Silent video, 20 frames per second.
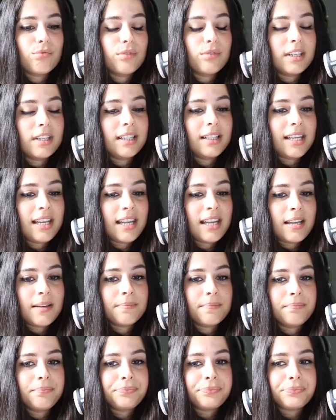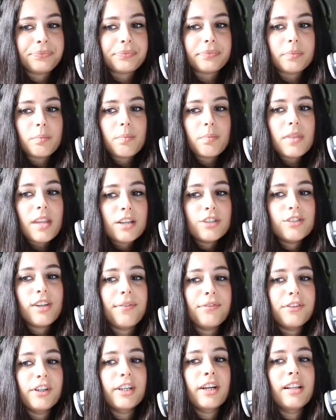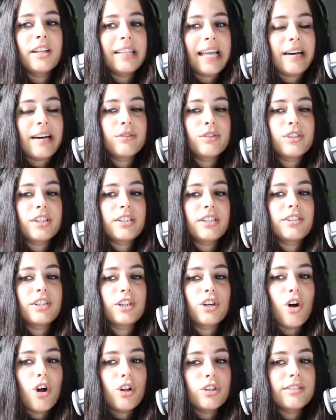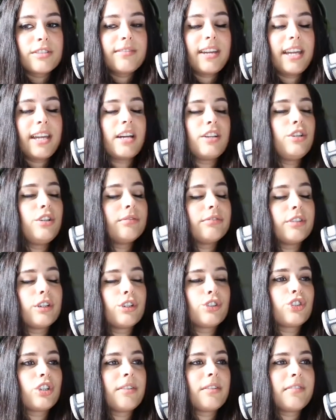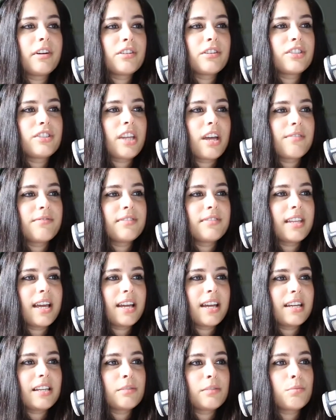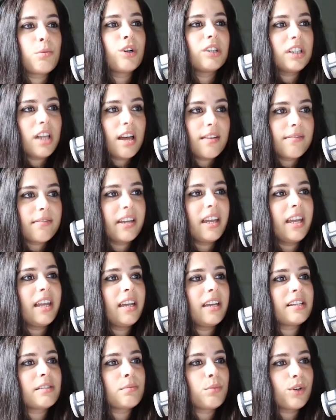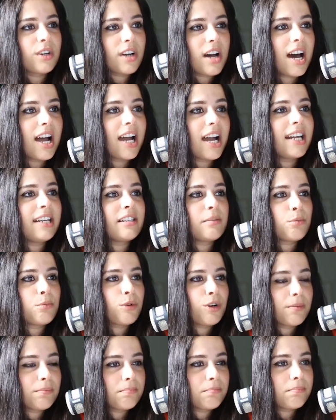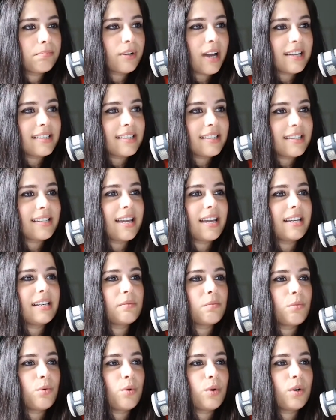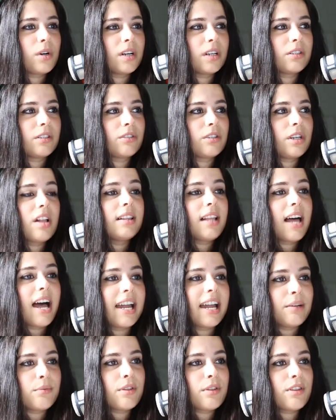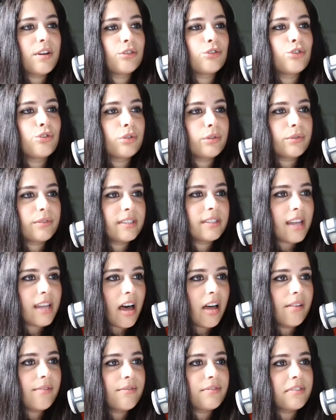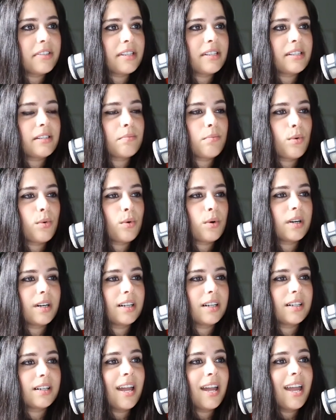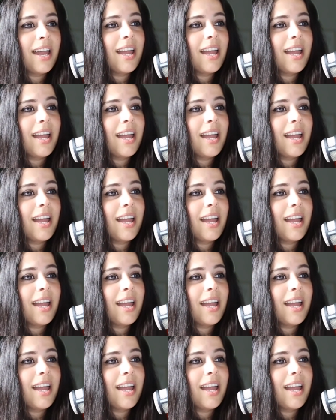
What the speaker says: really suffering allows us to cultivate a new version of ourselves that is more loving, is more kind, is more present, is more aligned with our true selves, is more